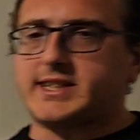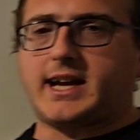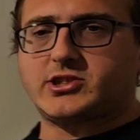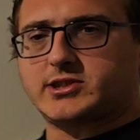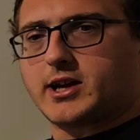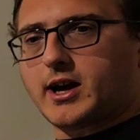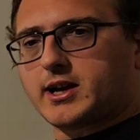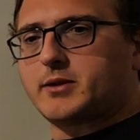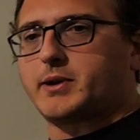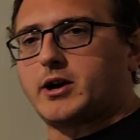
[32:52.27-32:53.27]
actually
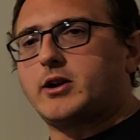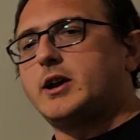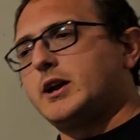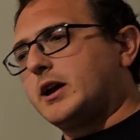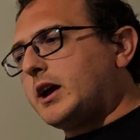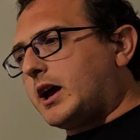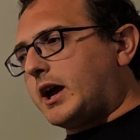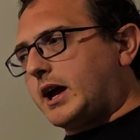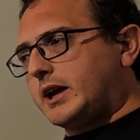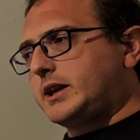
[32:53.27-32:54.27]
talking about?
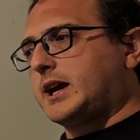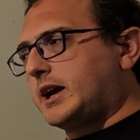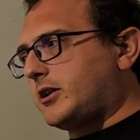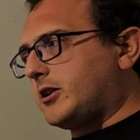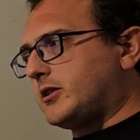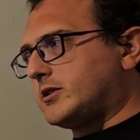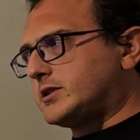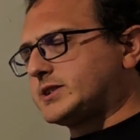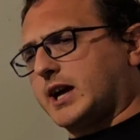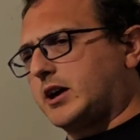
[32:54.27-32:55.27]
And yet,
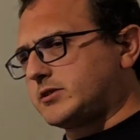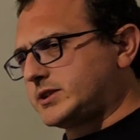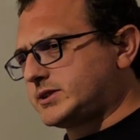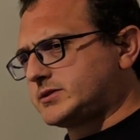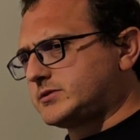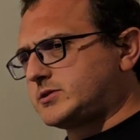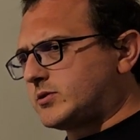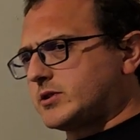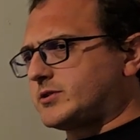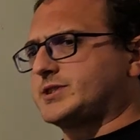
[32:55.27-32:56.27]
scholars
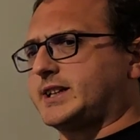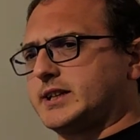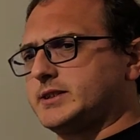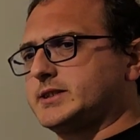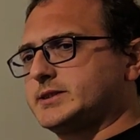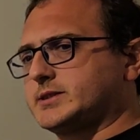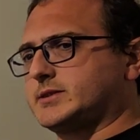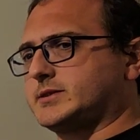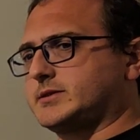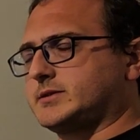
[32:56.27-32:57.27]
don't understand this.
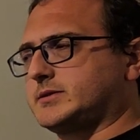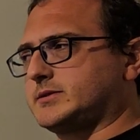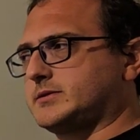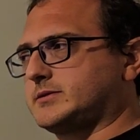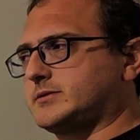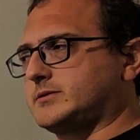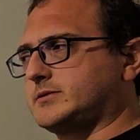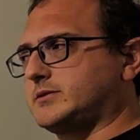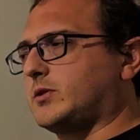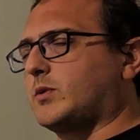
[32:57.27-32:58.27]

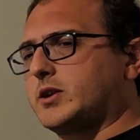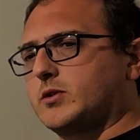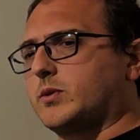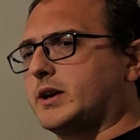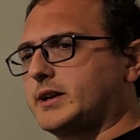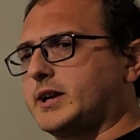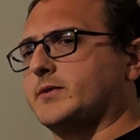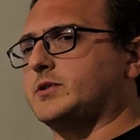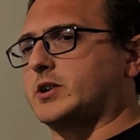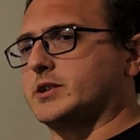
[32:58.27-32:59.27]
No wonder why they
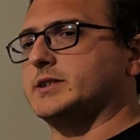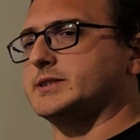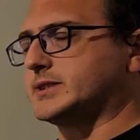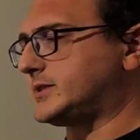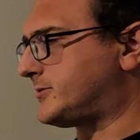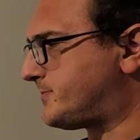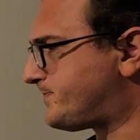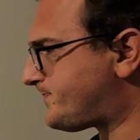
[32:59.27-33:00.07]
have darkness in them.